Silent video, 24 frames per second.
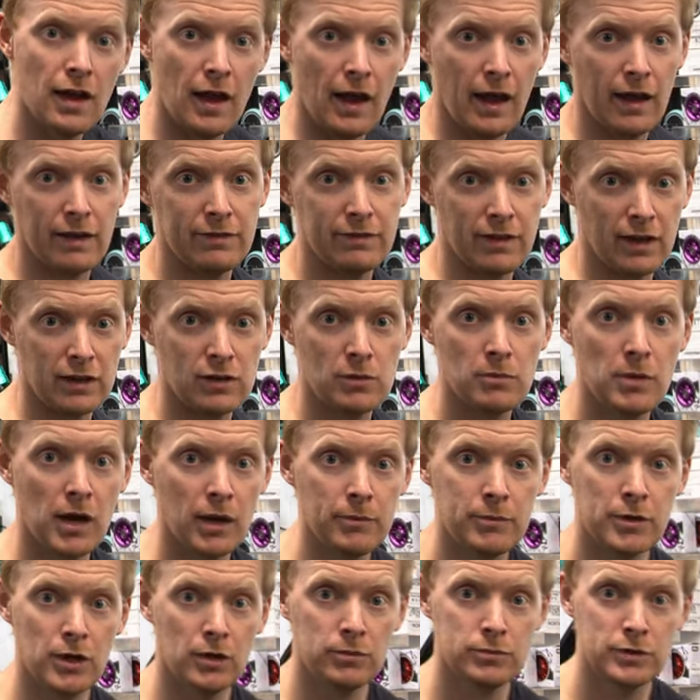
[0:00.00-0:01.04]
and that you might
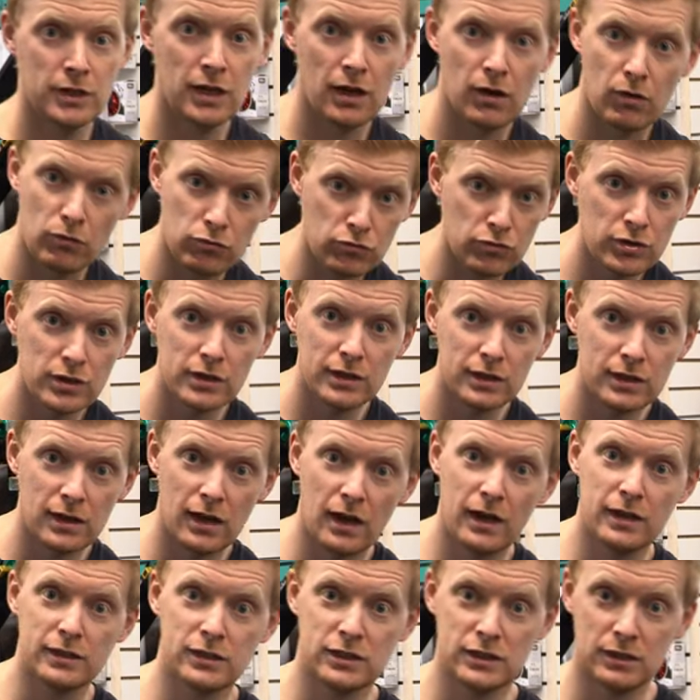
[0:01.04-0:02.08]
be able to get a really
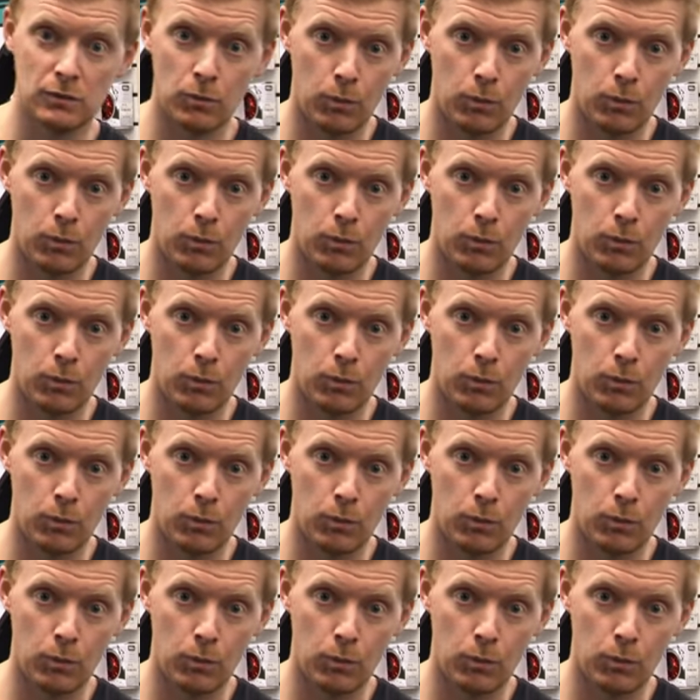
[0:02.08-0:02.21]
nice